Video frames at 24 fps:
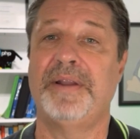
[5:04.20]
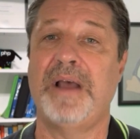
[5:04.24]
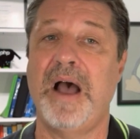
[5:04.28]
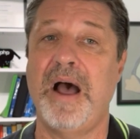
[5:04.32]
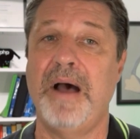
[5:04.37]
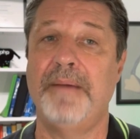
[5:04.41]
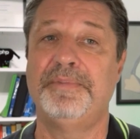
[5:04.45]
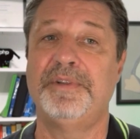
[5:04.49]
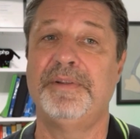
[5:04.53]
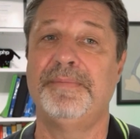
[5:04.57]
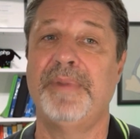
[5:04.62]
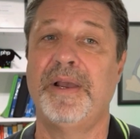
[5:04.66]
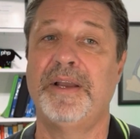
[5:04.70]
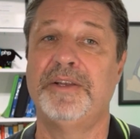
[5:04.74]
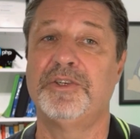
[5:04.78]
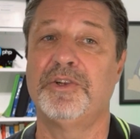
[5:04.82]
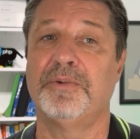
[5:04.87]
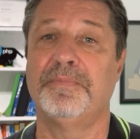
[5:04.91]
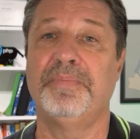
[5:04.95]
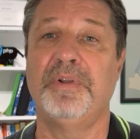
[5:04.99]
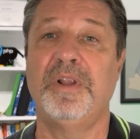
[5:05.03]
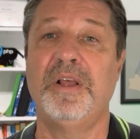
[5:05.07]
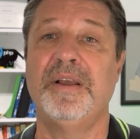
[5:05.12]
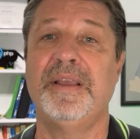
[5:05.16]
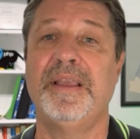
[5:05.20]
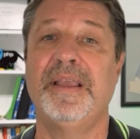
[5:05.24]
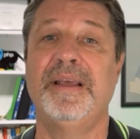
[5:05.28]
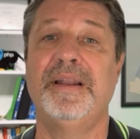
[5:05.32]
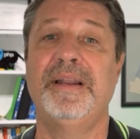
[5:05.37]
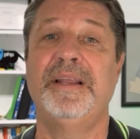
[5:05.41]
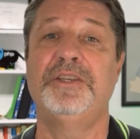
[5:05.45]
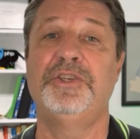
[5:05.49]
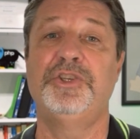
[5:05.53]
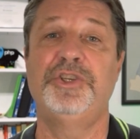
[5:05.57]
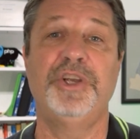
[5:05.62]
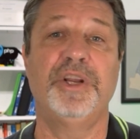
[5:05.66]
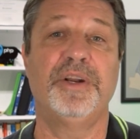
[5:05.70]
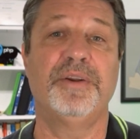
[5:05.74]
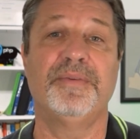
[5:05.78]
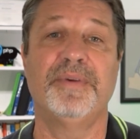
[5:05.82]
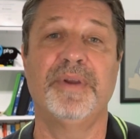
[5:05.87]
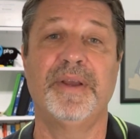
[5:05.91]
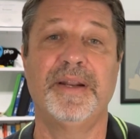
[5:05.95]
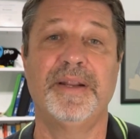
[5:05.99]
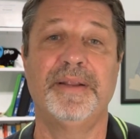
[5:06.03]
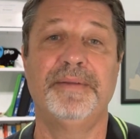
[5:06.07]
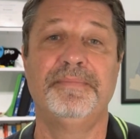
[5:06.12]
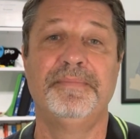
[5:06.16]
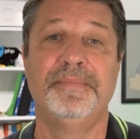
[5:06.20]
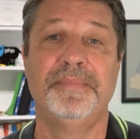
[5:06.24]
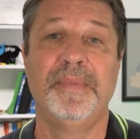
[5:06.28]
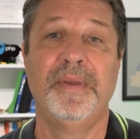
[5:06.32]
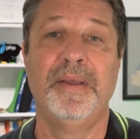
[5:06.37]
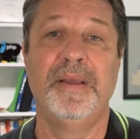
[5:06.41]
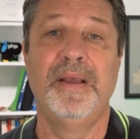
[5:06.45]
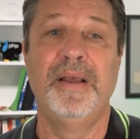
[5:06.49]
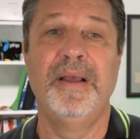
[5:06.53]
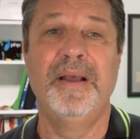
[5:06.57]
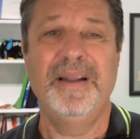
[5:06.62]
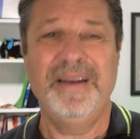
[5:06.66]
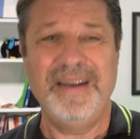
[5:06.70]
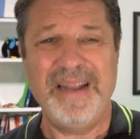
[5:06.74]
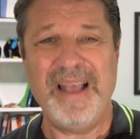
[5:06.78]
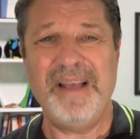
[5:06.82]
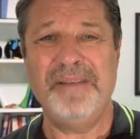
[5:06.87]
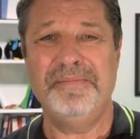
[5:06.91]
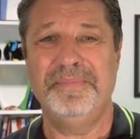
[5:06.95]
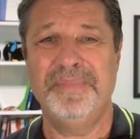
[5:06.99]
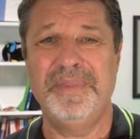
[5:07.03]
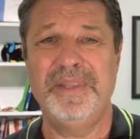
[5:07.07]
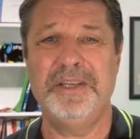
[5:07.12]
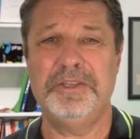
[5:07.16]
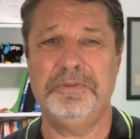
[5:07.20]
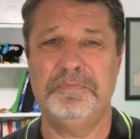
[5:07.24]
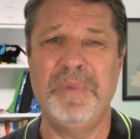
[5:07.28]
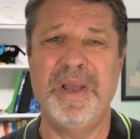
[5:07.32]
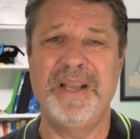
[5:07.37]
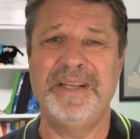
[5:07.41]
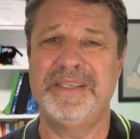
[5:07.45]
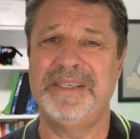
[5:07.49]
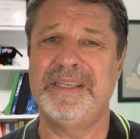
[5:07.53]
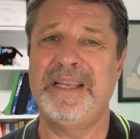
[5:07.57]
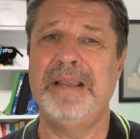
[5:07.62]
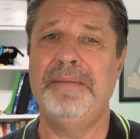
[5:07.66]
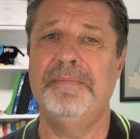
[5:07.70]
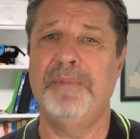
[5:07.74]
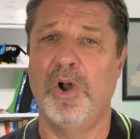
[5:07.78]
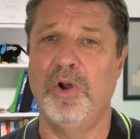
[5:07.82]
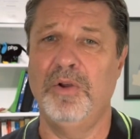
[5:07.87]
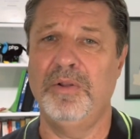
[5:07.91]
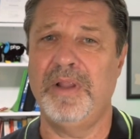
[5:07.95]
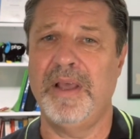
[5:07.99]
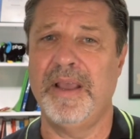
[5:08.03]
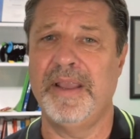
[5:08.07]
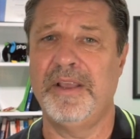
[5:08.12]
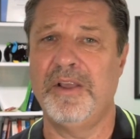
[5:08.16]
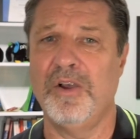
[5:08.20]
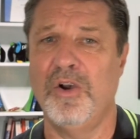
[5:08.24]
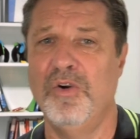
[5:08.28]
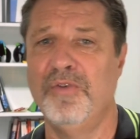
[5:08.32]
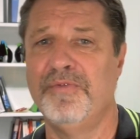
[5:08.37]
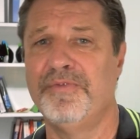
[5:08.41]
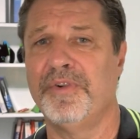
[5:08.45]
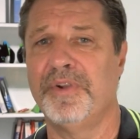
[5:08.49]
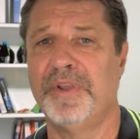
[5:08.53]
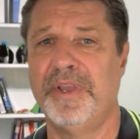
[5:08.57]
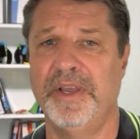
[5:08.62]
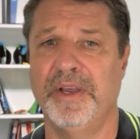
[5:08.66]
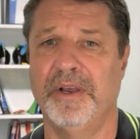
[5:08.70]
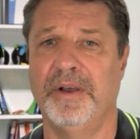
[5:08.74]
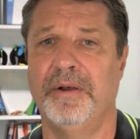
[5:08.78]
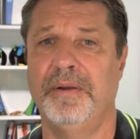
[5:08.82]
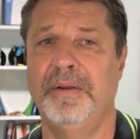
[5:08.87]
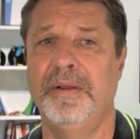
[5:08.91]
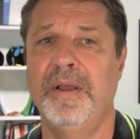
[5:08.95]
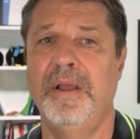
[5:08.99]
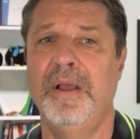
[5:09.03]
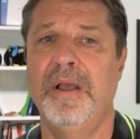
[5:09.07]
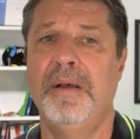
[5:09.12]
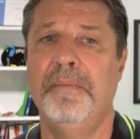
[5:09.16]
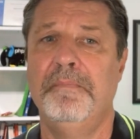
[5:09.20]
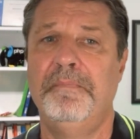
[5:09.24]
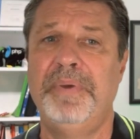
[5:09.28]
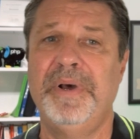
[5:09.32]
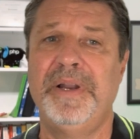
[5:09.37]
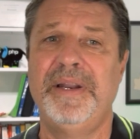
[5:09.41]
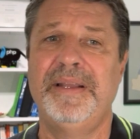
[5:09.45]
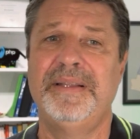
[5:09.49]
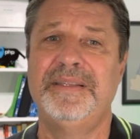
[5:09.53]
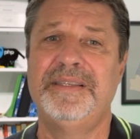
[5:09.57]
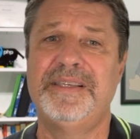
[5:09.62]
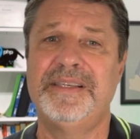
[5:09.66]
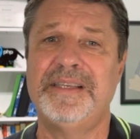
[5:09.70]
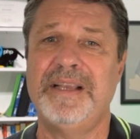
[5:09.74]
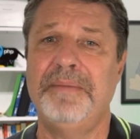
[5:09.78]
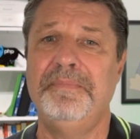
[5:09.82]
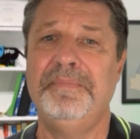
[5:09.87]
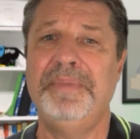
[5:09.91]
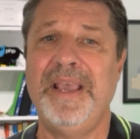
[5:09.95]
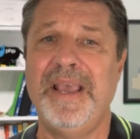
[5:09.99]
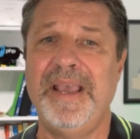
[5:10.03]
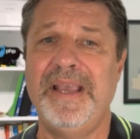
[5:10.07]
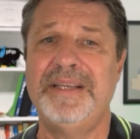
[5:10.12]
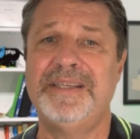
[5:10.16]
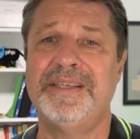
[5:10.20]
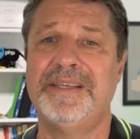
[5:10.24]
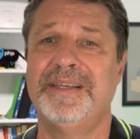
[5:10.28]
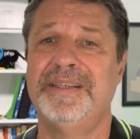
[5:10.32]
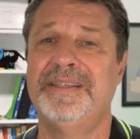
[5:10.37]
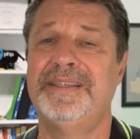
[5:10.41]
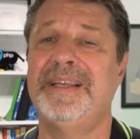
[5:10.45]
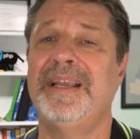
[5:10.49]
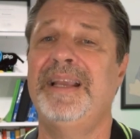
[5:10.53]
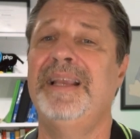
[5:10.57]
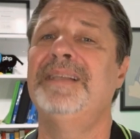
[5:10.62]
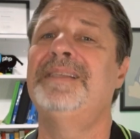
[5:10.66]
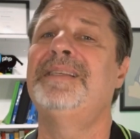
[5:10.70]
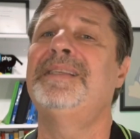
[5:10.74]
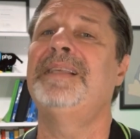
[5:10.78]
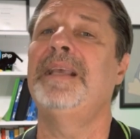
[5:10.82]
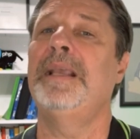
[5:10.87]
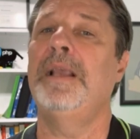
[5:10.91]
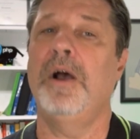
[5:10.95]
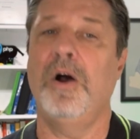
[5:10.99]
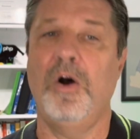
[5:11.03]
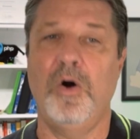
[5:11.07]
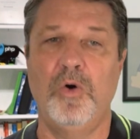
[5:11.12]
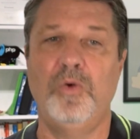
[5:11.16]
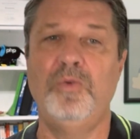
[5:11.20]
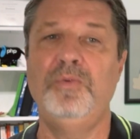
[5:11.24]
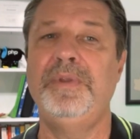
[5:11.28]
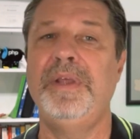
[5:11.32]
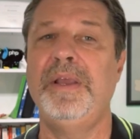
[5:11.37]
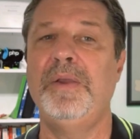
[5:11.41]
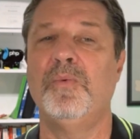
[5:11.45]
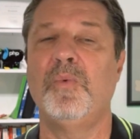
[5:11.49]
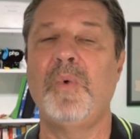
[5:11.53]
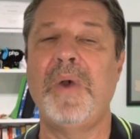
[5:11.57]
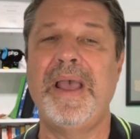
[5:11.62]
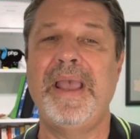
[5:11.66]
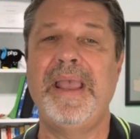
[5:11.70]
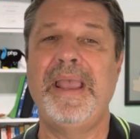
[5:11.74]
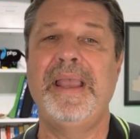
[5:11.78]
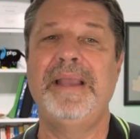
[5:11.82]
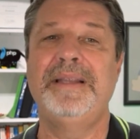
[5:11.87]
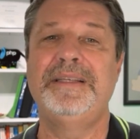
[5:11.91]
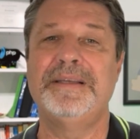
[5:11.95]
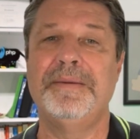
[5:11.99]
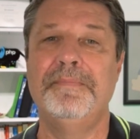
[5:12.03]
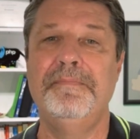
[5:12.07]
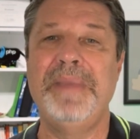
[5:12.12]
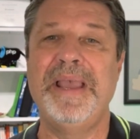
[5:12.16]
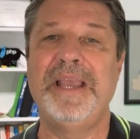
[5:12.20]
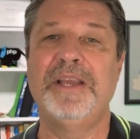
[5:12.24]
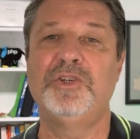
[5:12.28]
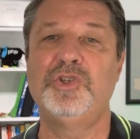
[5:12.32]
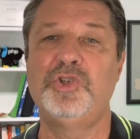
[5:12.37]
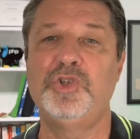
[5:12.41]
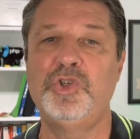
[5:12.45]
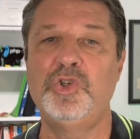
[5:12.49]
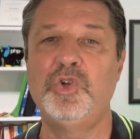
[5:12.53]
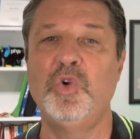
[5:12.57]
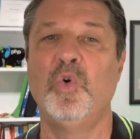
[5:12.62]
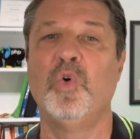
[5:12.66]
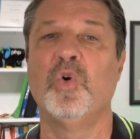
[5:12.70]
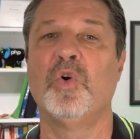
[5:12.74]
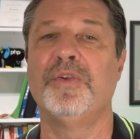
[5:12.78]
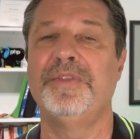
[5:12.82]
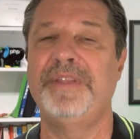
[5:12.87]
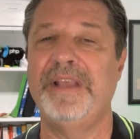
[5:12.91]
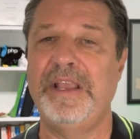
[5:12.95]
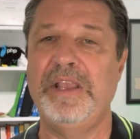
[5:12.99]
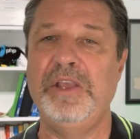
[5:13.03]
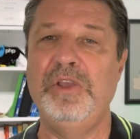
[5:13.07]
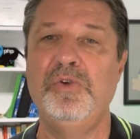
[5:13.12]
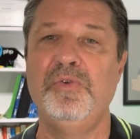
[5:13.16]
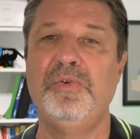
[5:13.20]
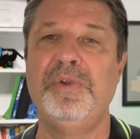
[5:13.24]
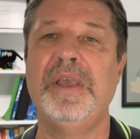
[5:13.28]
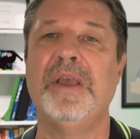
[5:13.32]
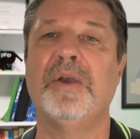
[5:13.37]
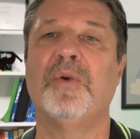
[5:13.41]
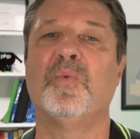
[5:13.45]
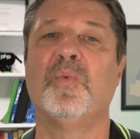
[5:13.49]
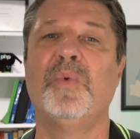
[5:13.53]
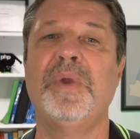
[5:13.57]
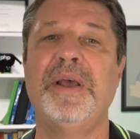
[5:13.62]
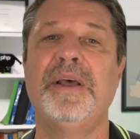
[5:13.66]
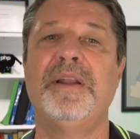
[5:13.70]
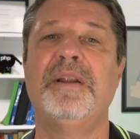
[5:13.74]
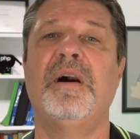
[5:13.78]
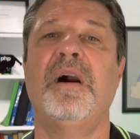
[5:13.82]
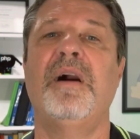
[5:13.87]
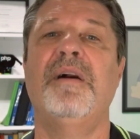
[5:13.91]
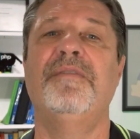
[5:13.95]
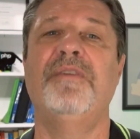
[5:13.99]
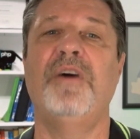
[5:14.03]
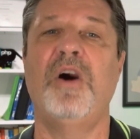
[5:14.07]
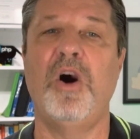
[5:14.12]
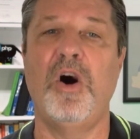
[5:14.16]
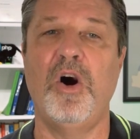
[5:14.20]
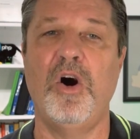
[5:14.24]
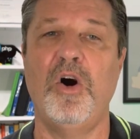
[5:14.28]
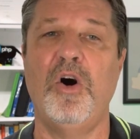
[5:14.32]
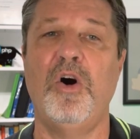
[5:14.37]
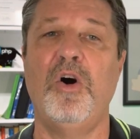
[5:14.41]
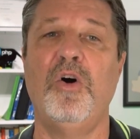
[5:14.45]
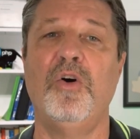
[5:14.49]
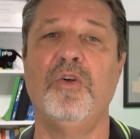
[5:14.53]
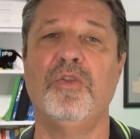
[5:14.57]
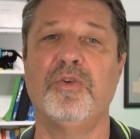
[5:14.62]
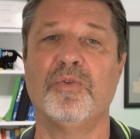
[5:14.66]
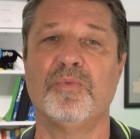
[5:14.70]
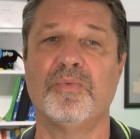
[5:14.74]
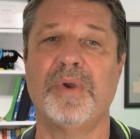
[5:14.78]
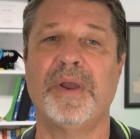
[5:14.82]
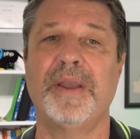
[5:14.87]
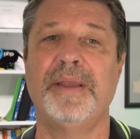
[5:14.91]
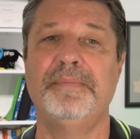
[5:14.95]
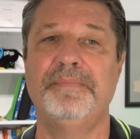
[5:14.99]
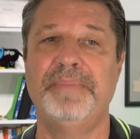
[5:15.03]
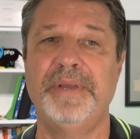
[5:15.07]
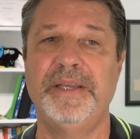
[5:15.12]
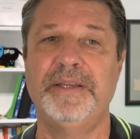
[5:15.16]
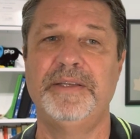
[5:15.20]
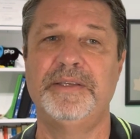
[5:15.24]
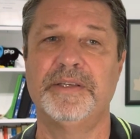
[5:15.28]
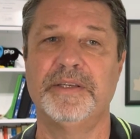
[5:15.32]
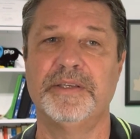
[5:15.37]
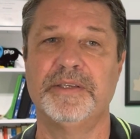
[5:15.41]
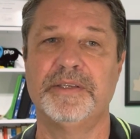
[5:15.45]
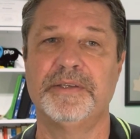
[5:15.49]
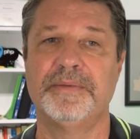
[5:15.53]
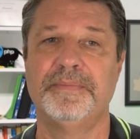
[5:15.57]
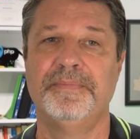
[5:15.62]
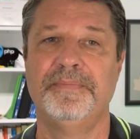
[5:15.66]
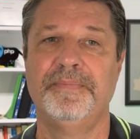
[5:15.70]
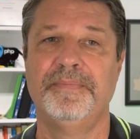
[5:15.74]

Optimizer plugin has generated. Now, this might seem like overkill, but in some cases, it's the only way to make sure that you get rid of all the right pieces.